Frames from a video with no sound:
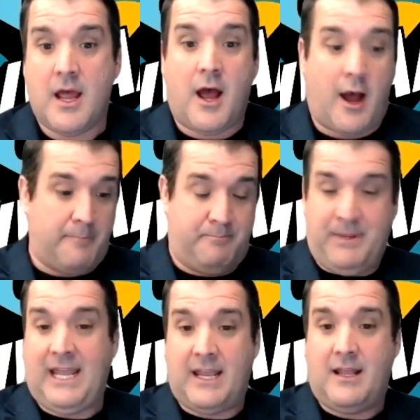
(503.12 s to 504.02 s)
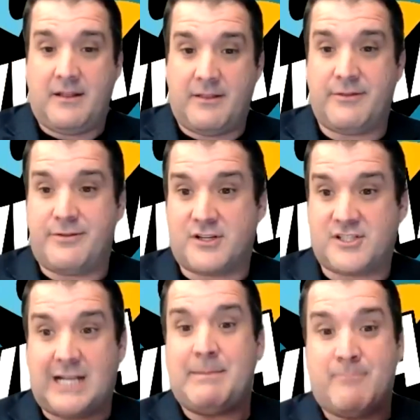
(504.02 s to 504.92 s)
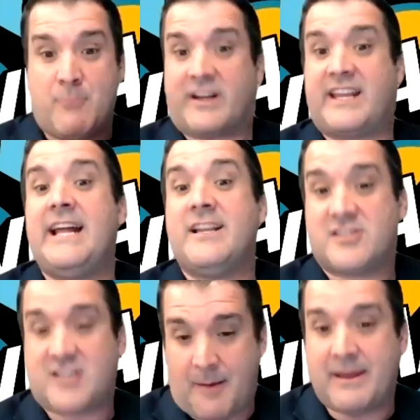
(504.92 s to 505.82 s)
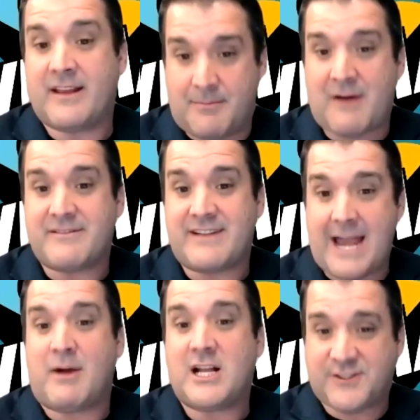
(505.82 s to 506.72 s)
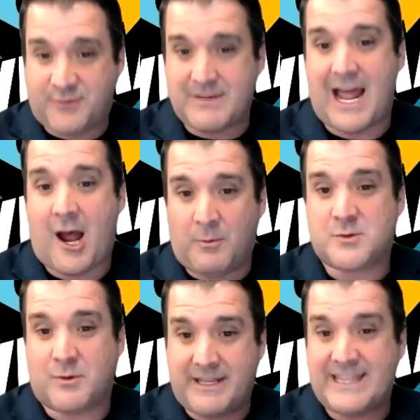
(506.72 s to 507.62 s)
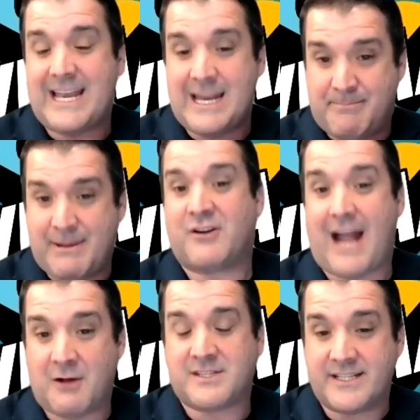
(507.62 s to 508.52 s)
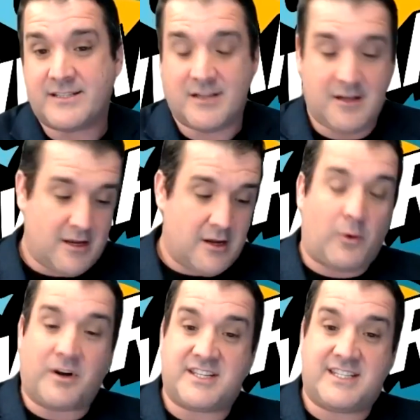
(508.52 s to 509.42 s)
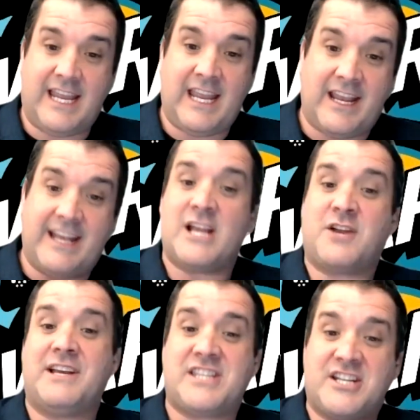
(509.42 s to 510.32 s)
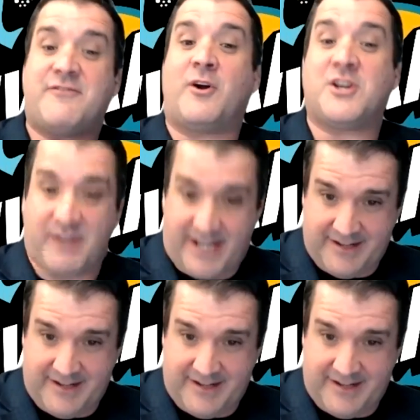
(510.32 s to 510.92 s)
Uh, B, there's going to be more kids coming about nine months from now, which will mean they need bigger houses or C, an increase in the divorce rate